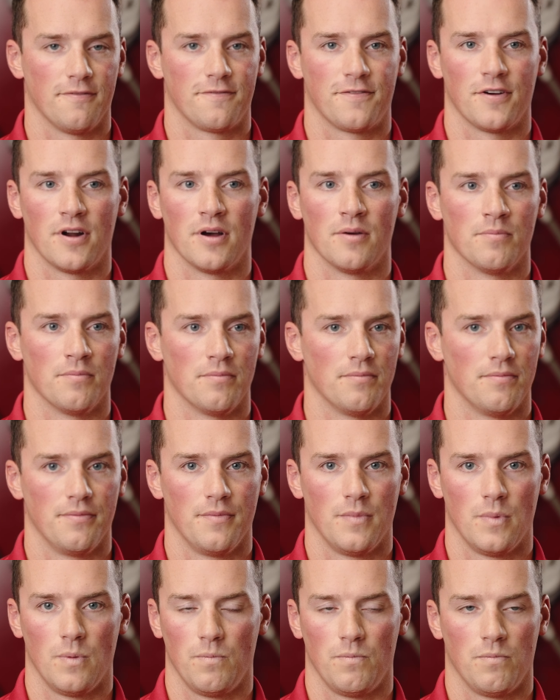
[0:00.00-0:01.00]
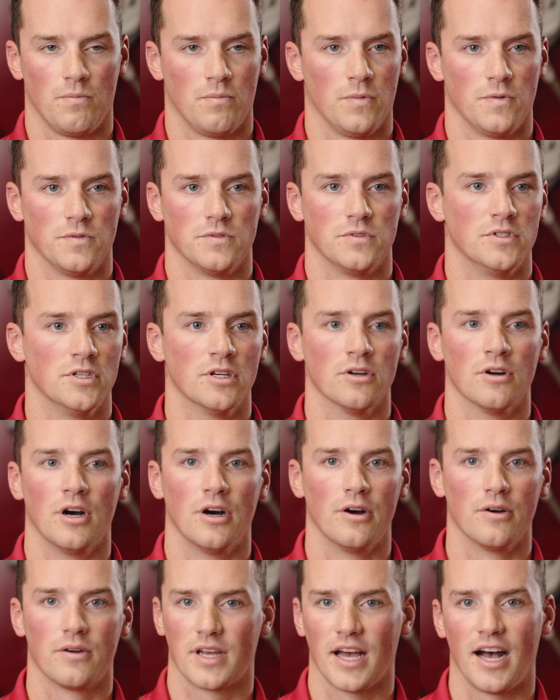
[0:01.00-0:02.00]
from
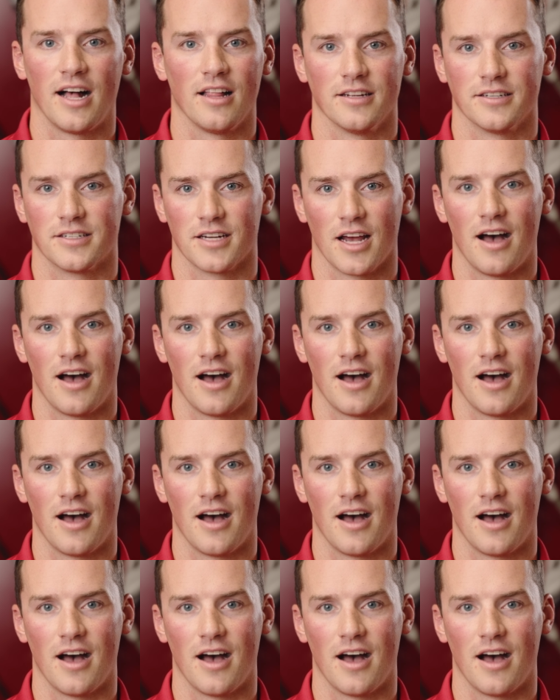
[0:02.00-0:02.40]
0 college